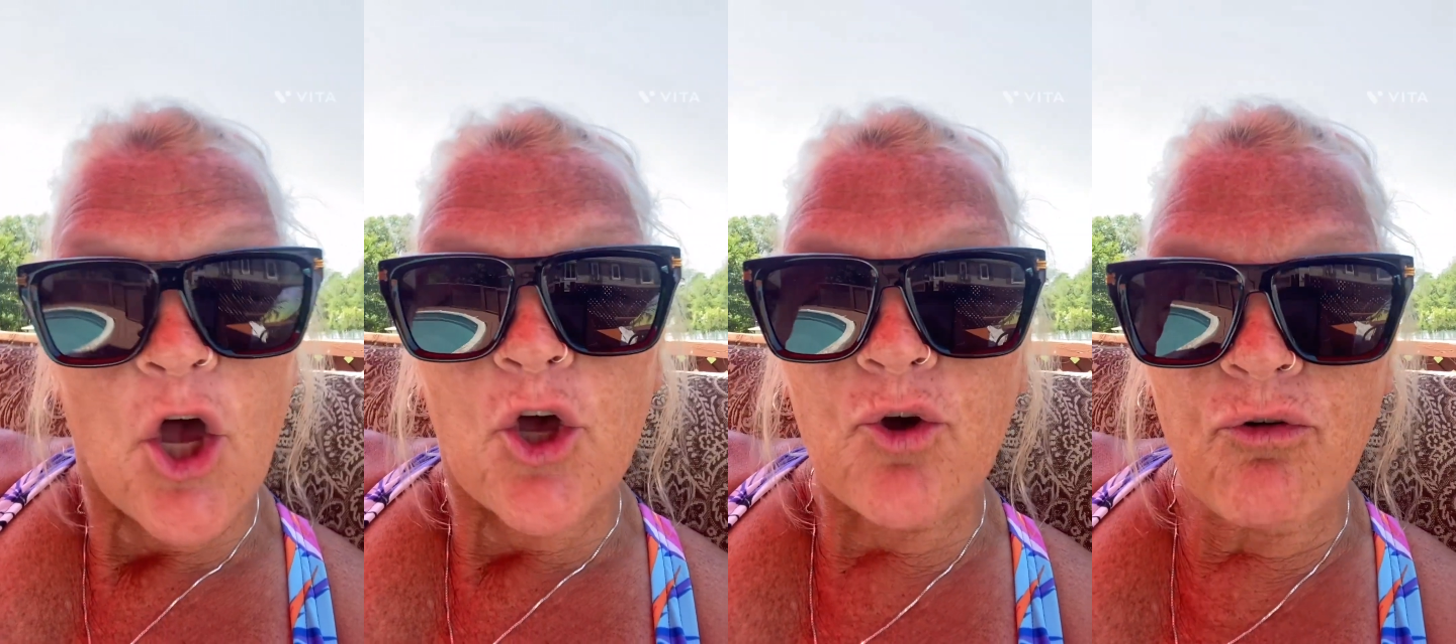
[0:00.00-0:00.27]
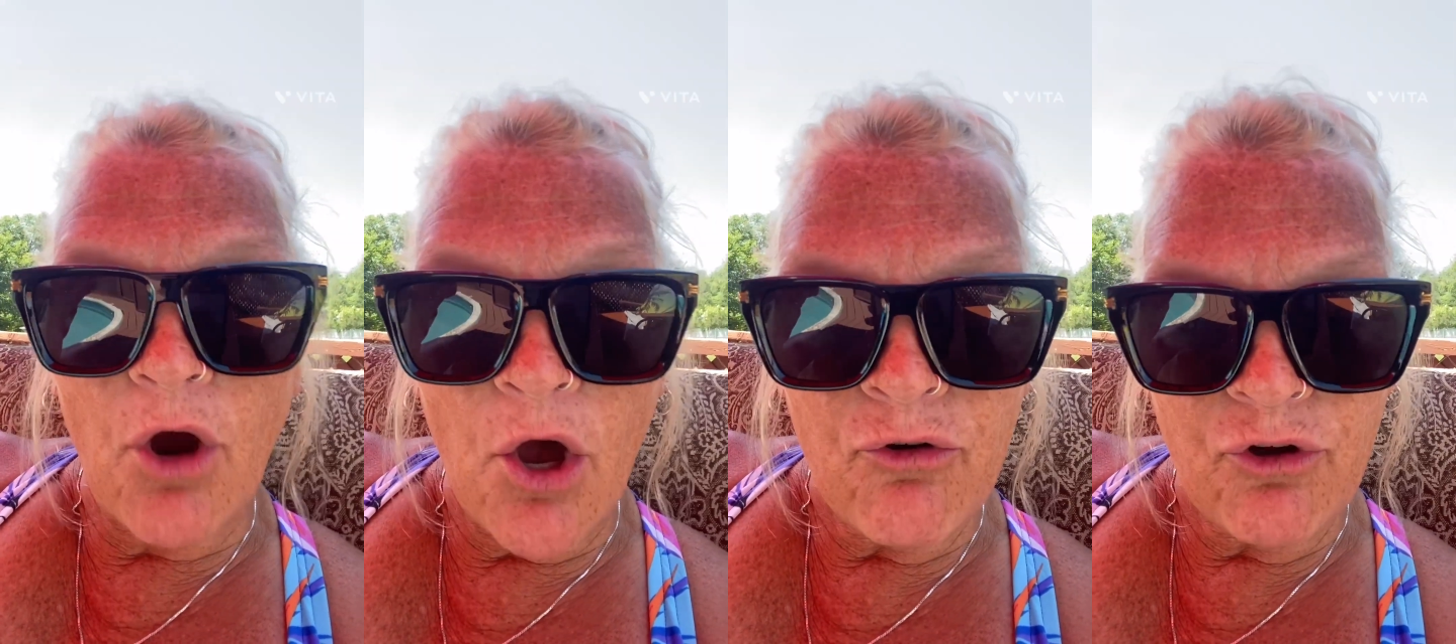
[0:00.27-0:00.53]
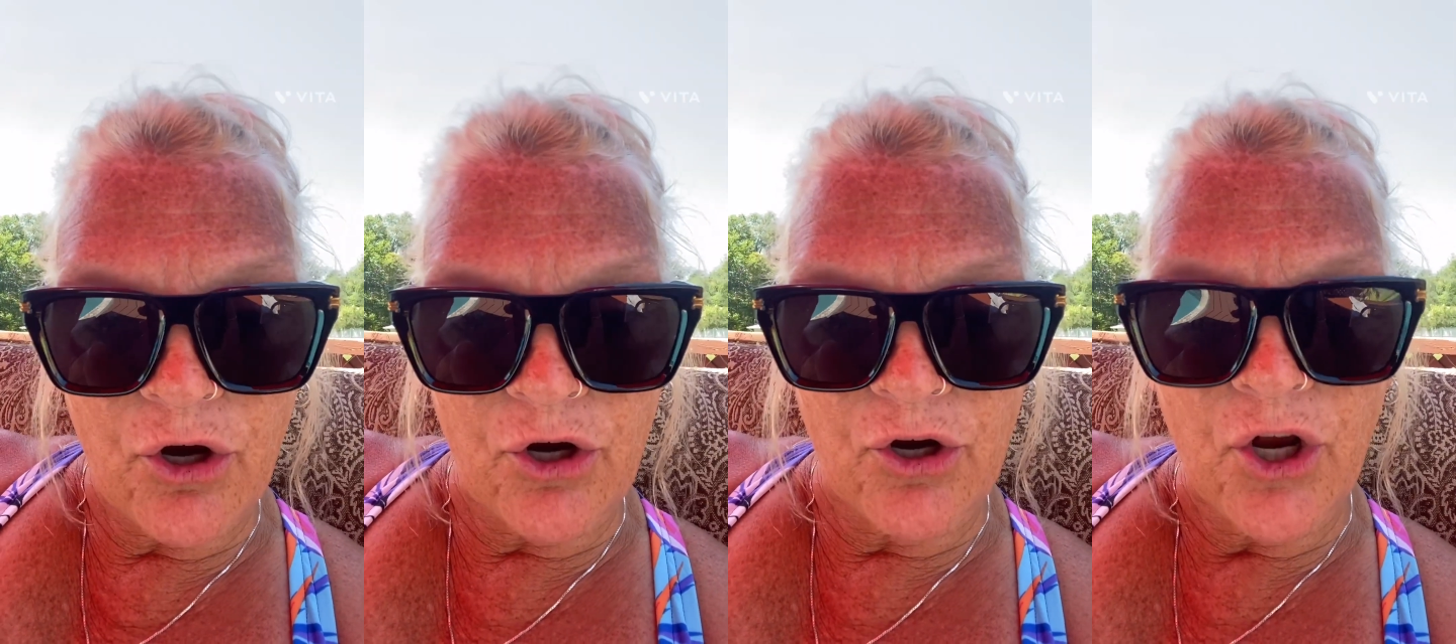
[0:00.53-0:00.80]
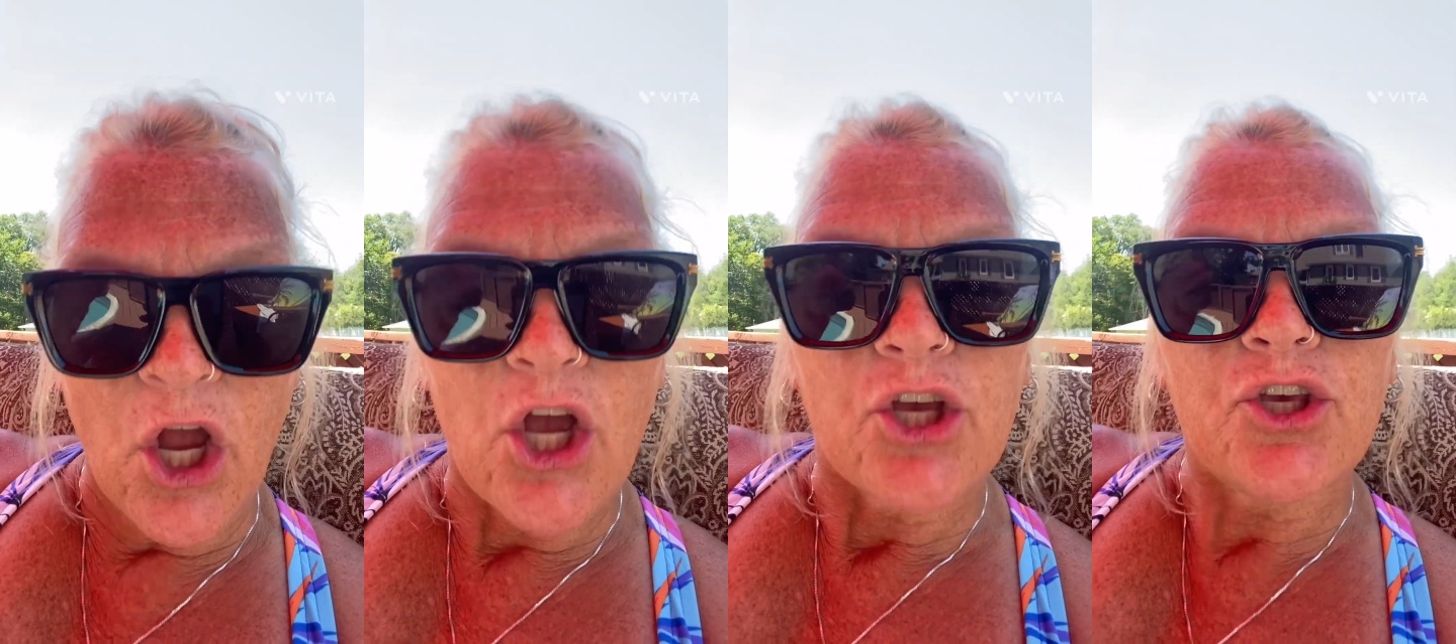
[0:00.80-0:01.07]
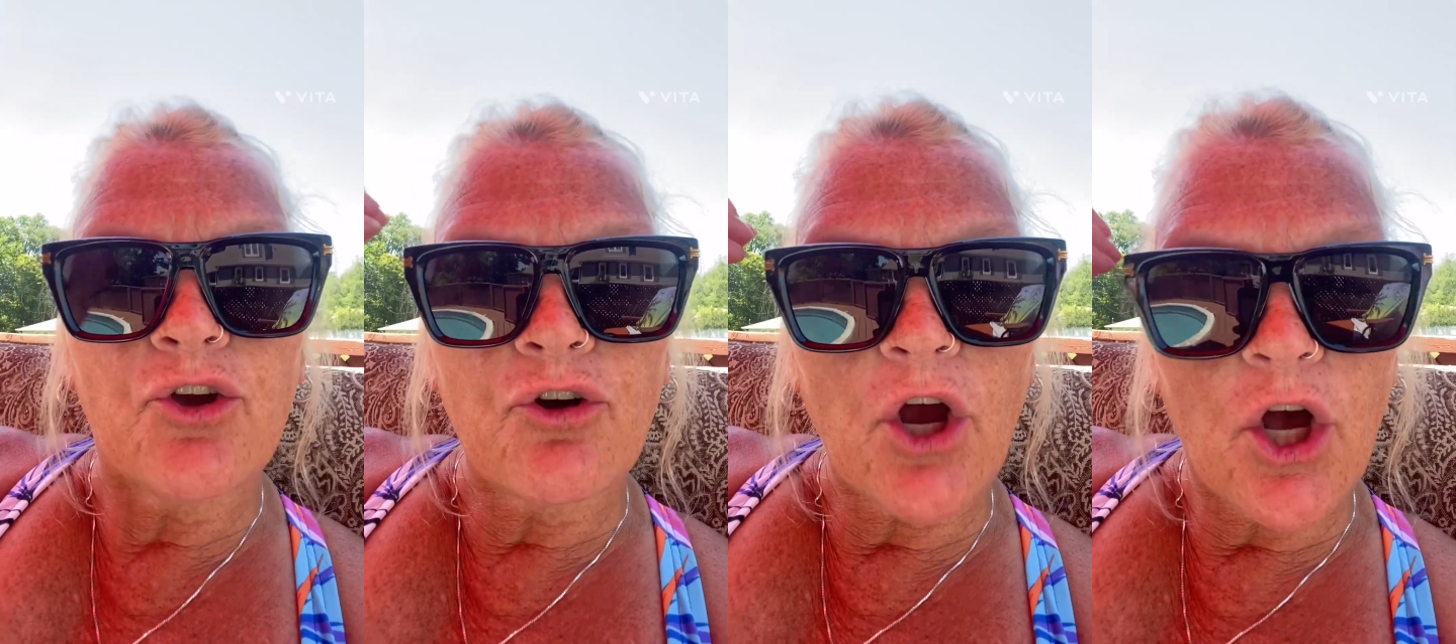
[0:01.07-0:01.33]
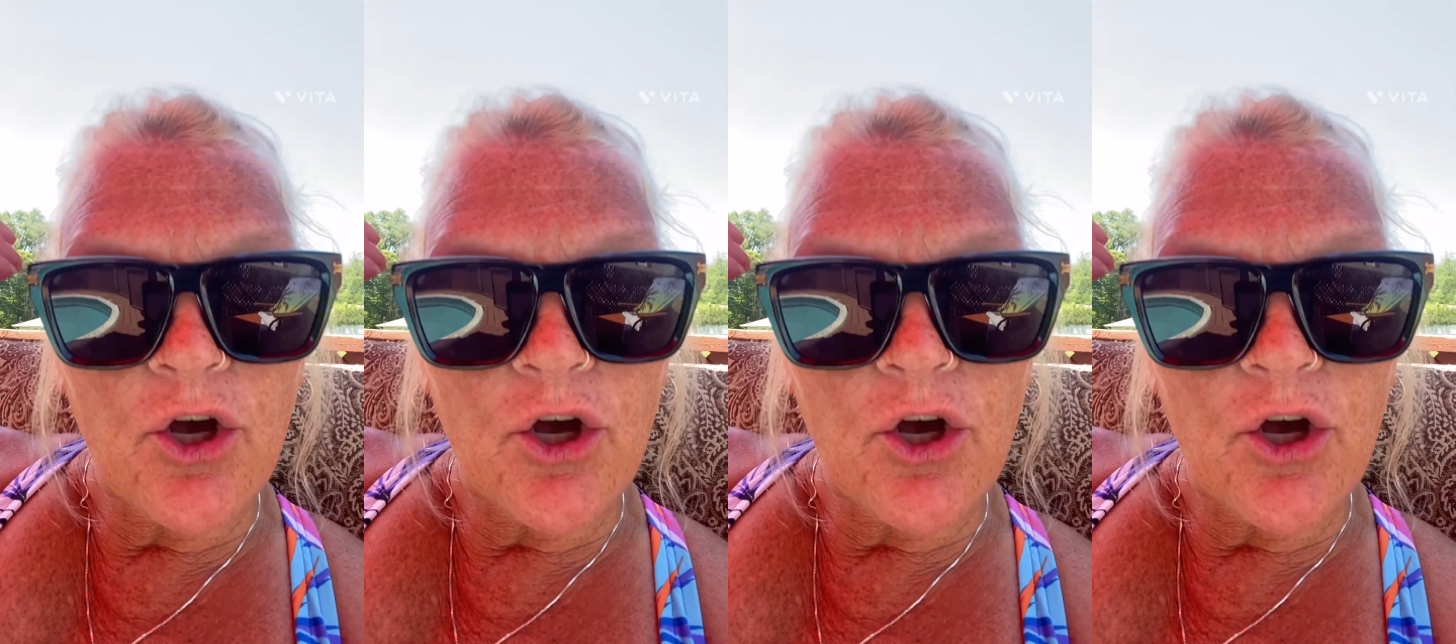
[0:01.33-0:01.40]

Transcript: Kroger, you're a